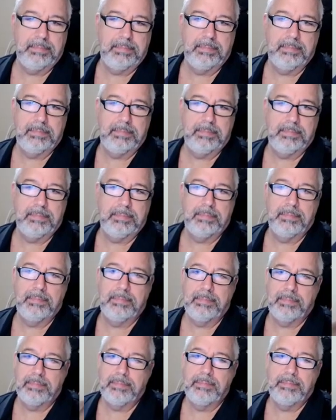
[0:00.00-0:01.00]

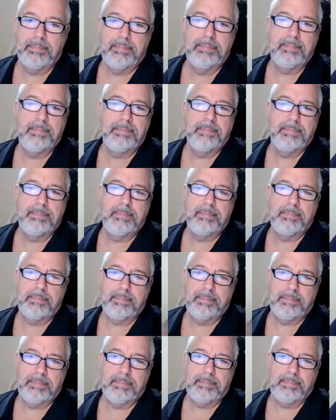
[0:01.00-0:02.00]

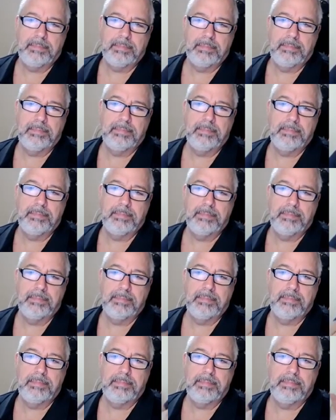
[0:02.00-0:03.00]

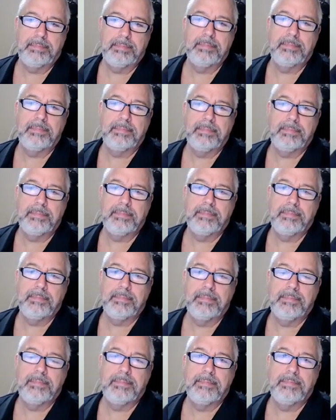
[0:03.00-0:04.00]

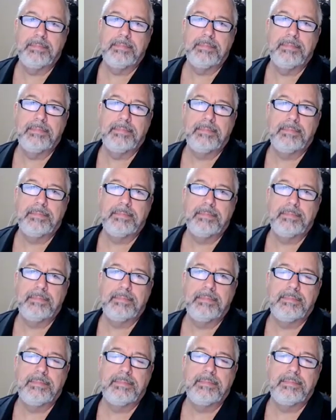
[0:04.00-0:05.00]

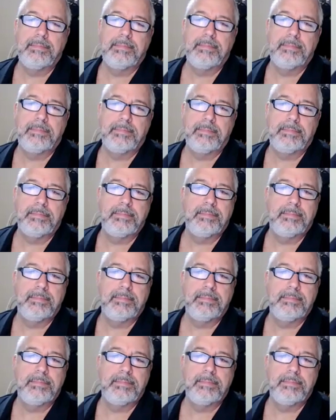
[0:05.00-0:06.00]

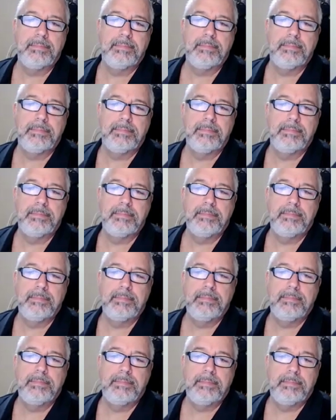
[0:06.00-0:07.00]

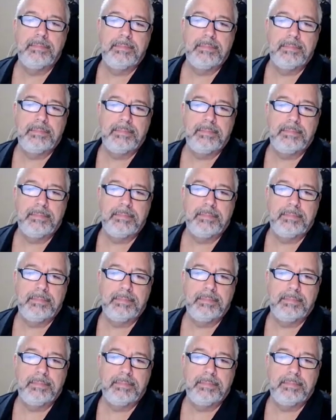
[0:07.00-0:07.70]
No words are spoken by the person on screen.